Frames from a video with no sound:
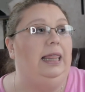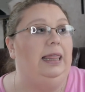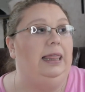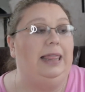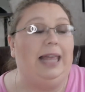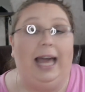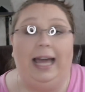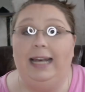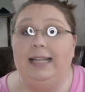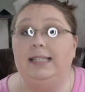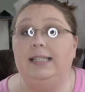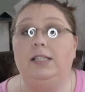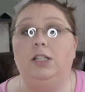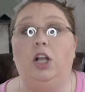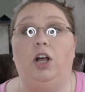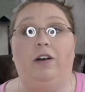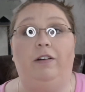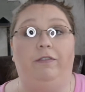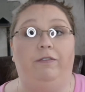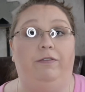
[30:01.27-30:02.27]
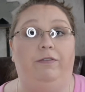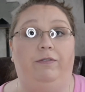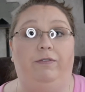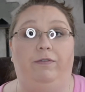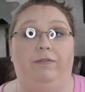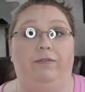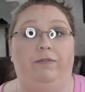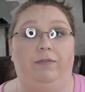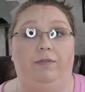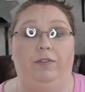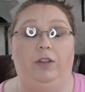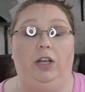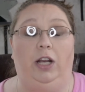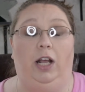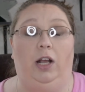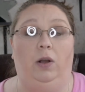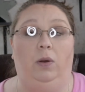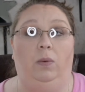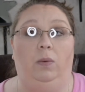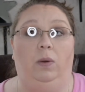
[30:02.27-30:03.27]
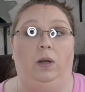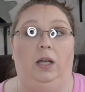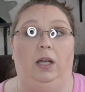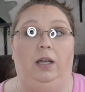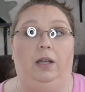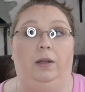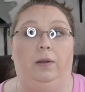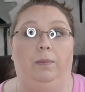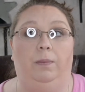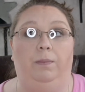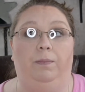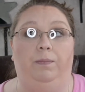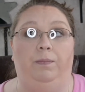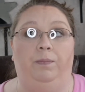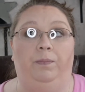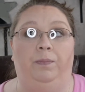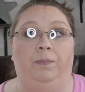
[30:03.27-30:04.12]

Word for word: That is not you know, um,